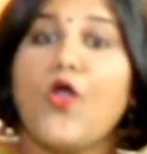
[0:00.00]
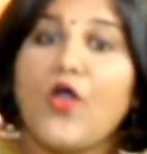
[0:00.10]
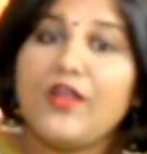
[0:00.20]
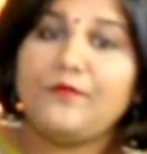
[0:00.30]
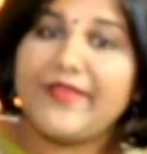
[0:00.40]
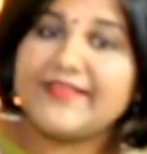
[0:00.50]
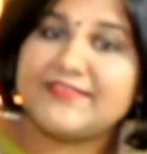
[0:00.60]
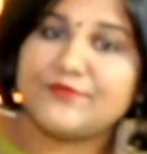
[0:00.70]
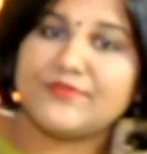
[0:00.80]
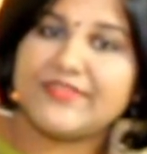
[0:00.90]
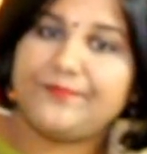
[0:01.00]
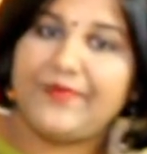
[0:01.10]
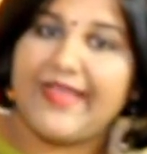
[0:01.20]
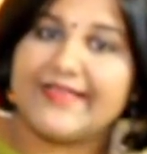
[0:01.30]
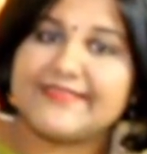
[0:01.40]
Always choose a
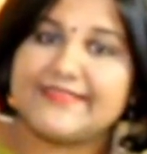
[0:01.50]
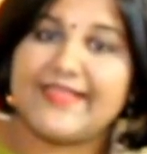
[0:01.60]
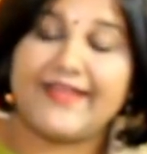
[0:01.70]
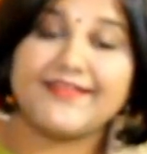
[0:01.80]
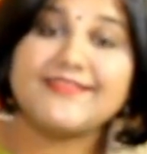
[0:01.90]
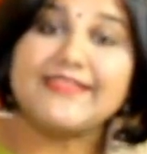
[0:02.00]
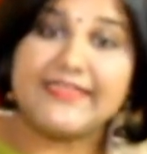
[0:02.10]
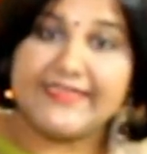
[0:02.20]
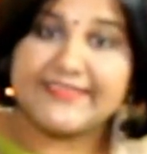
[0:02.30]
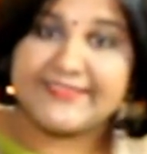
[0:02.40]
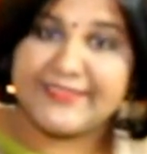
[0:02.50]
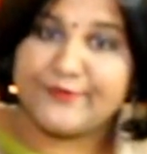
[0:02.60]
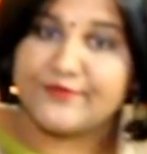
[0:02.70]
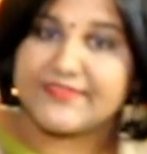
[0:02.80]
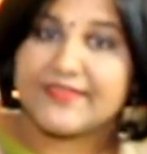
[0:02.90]
place that is least
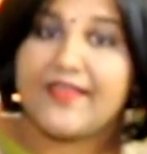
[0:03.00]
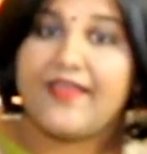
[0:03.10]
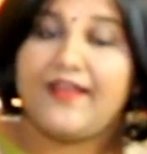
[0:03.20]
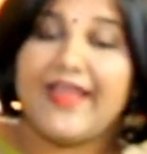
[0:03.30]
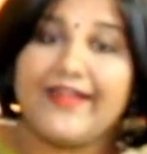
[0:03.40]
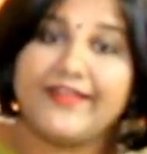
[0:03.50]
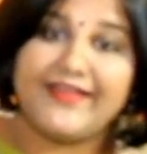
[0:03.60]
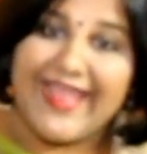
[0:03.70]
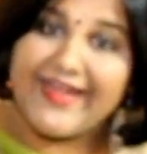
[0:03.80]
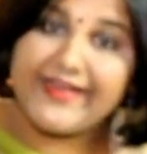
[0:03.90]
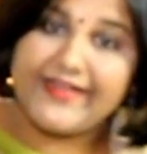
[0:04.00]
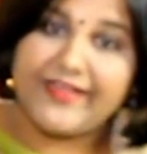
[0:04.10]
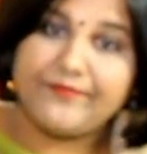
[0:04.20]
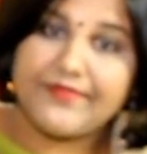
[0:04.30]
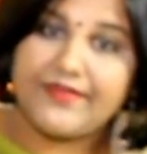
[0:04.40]
used, like the dining
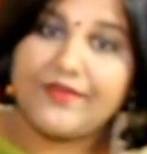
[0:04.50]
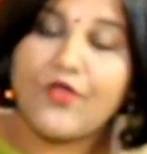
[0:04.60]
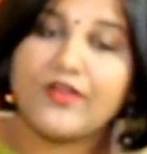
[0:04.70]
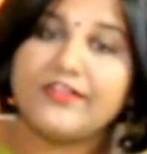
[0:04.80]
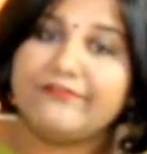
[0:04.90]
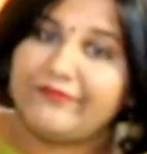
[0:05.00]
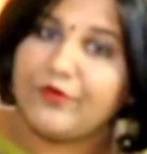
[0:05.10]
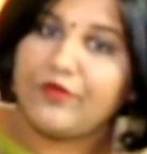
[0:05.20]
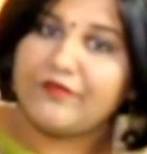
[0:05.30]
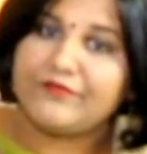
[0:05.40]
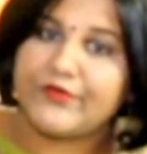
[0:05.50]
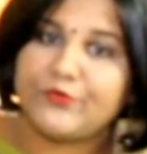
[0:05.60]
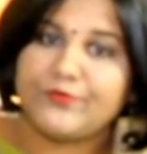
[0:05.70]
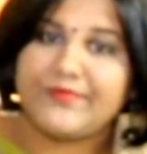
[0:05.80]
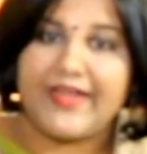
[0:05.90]
table or the floor of a
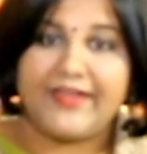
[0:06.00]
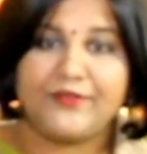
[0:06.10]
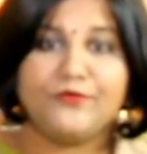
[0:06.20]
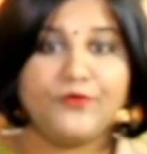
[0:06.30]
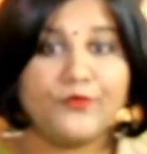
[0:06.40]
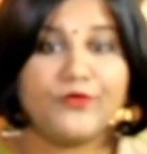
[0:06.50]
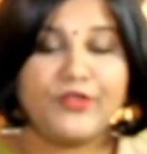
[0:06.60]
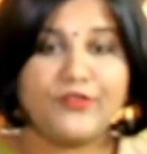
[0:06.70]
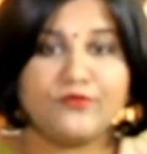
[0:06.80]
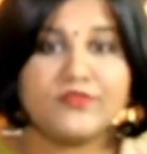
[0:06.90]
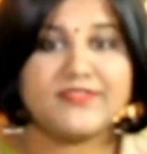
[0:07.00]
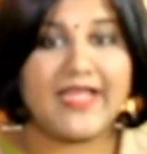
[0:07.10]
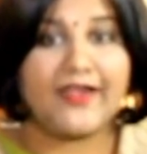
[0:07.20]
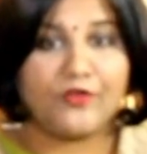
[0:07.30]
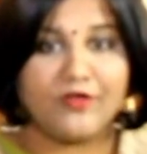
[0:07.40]
room that you don't use
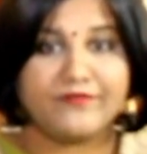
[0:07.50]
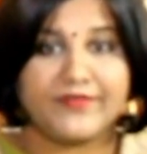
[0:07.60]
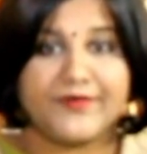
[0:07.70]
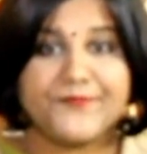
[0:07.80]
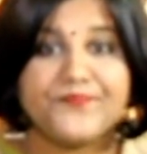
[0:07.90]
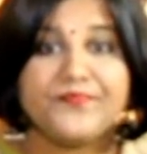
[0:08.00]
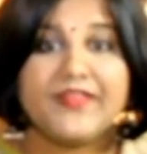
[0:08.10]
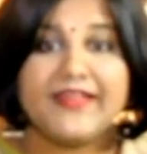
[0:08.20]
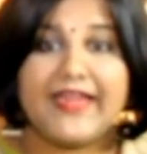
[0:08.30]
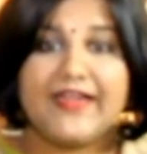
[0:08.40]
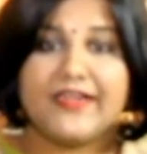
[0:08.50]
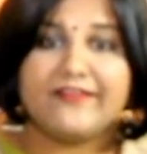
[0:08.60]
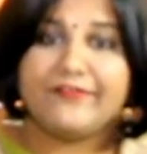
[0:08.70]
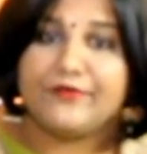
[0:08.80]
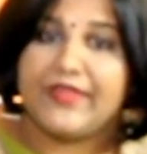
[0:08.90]
that often. That will
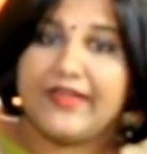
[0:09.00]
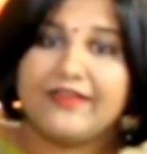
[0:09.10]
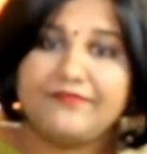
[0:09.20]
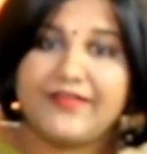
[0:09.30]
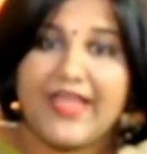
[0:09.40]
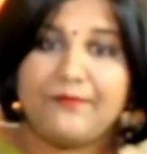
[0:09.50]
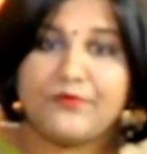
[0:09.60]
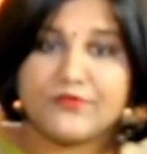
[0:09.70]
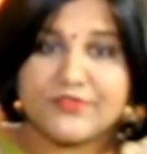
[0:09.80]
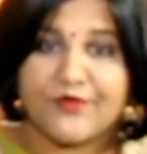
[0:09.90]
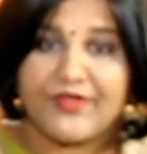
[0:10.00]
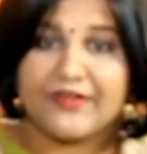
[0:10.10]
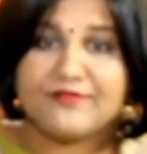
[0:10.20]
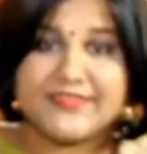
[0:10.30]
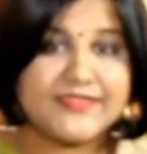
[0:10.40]
give you enough time to sort
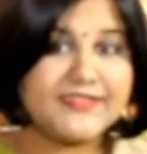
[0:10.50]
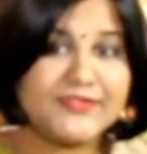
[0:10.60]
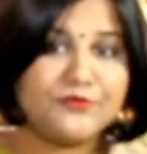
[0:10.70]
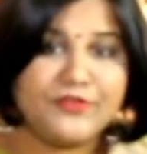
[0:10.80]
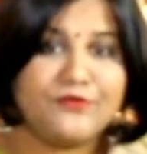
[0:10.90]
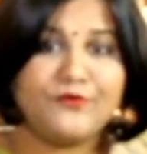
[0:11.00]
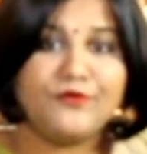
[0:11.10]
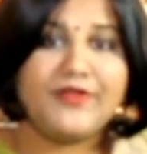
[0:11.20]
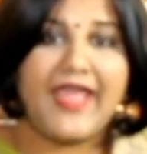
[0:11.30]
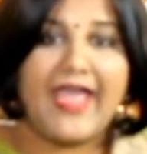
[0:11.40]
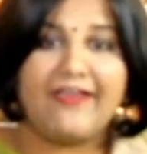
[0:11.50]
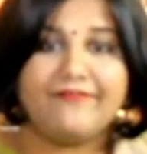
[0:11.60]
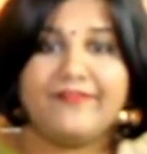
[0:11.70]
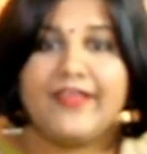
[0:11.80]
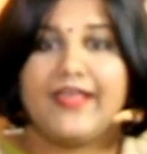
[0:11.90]
out since you don't
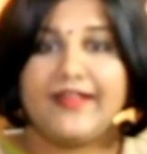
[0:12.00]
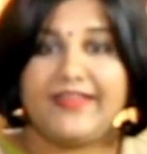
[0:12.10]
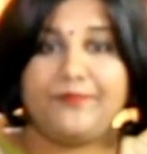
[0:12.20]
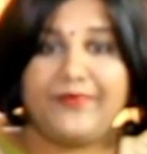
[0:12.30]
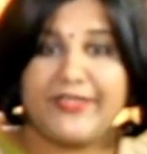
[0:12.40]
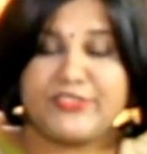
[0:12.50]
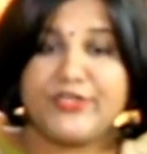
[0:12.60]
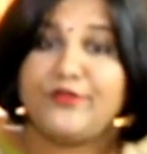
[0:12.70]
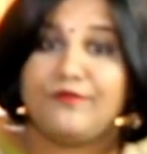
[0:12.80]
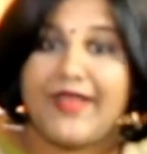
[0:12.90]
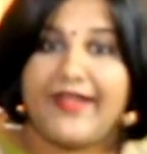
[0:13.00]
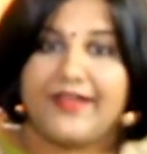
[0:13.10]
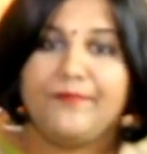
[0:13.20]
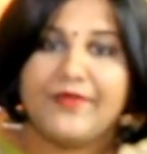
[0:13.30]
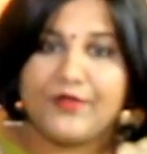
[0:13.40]
have the pressure to wind
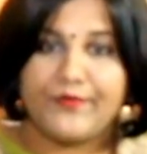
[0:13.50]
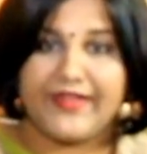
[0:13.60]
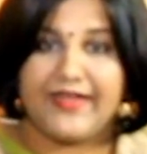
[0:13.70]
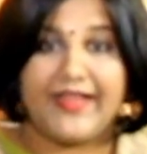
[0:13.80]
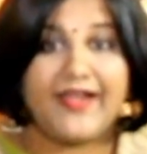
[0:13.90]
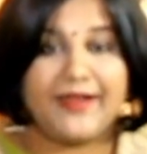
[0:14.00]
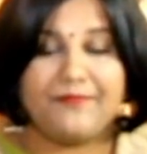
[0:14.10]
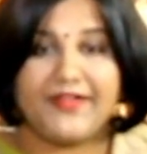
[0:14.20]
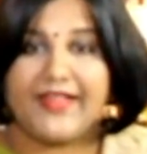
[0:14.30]
up quickly and empty